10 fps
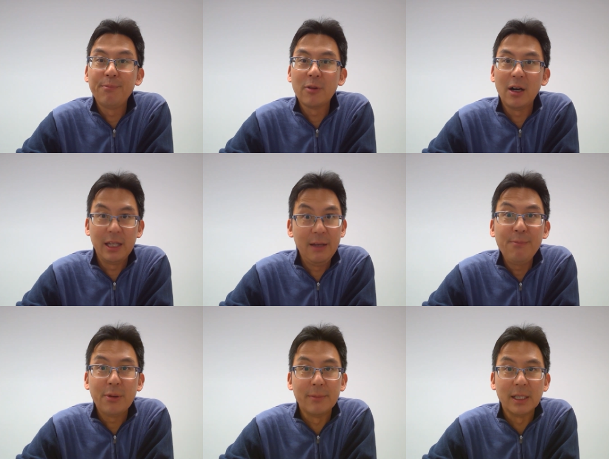got
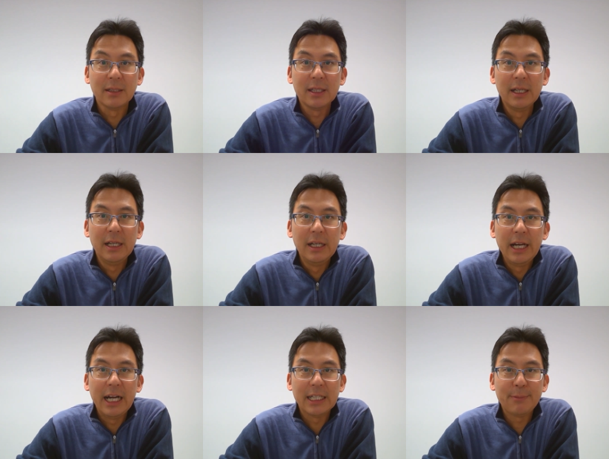implemented,
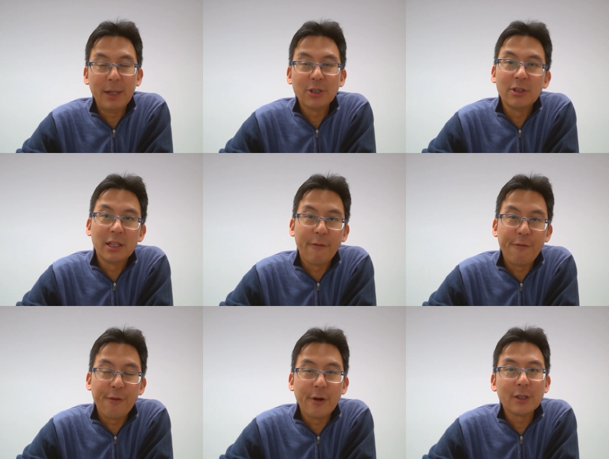especially the
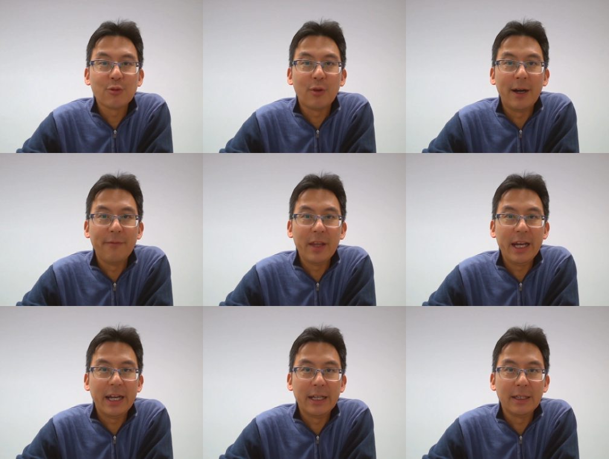first one
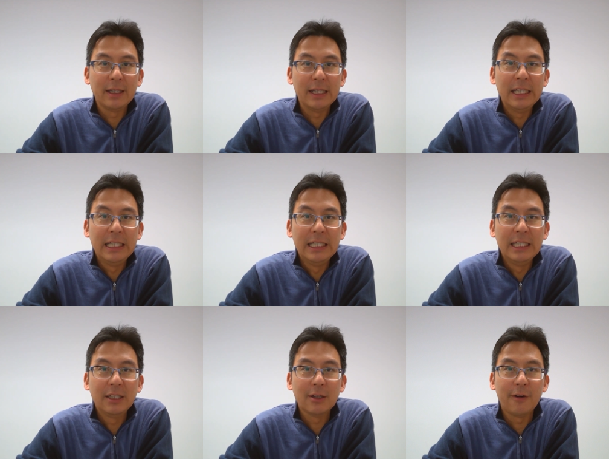and the
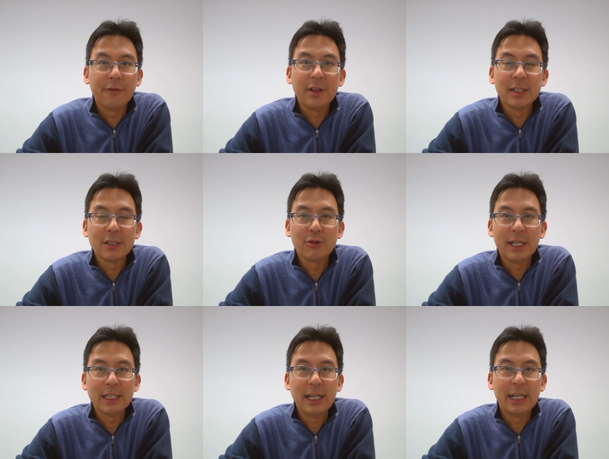ease of the
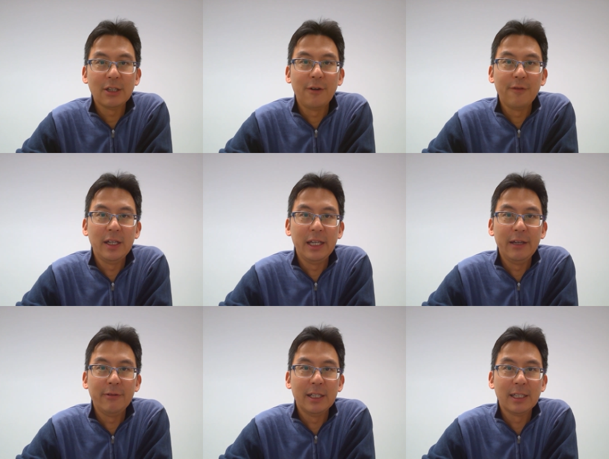stress test. Hopefully
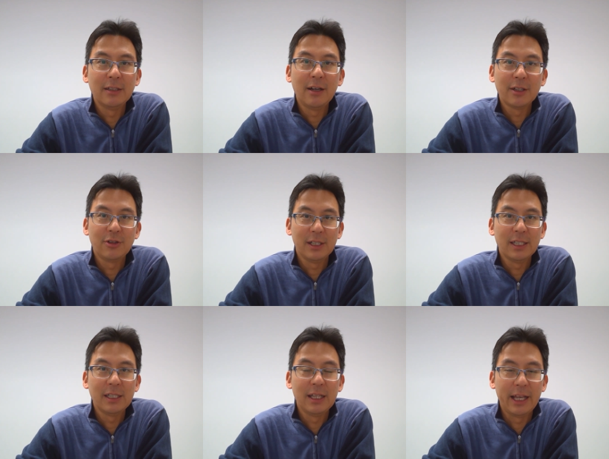it is not
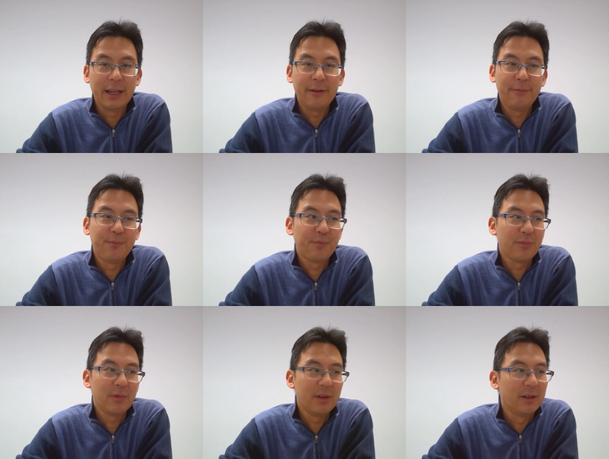just like
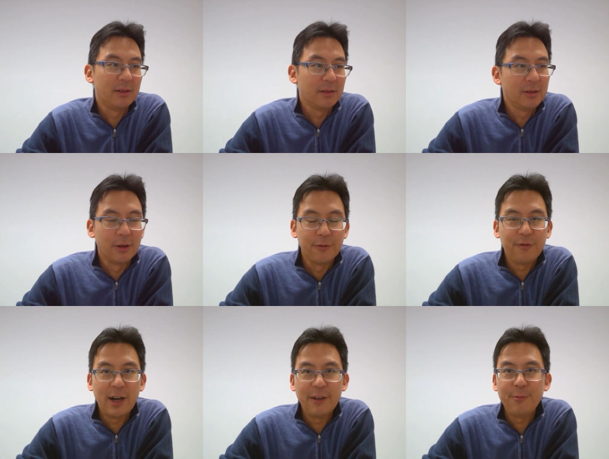
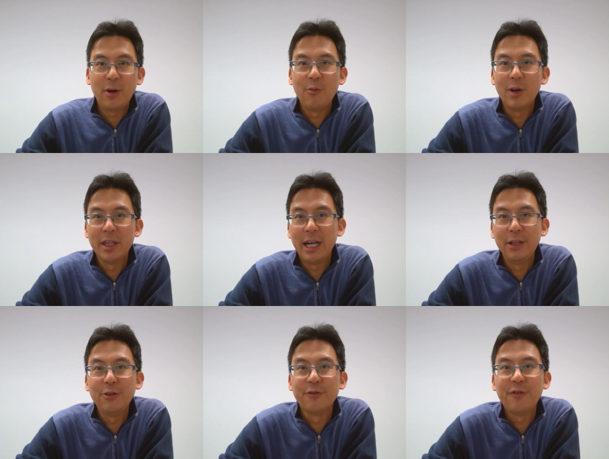
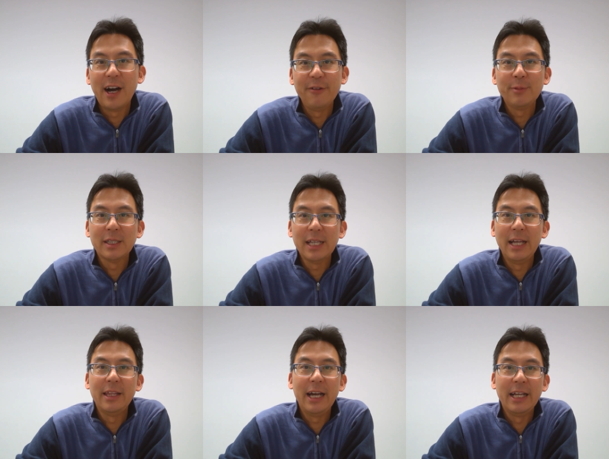5.19 to
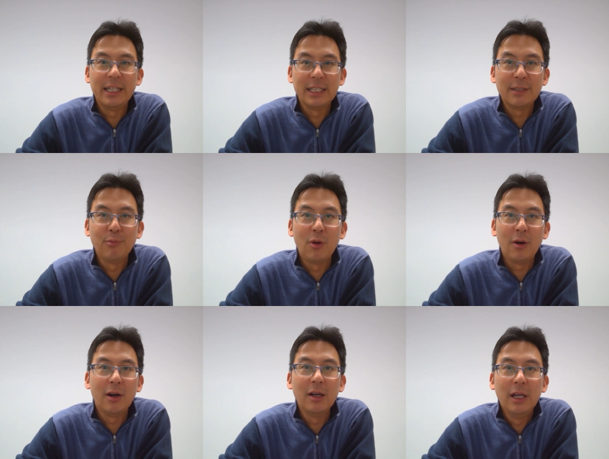5%, and it's
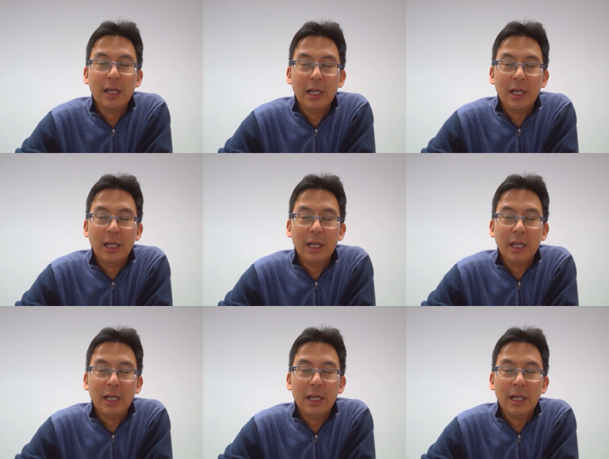more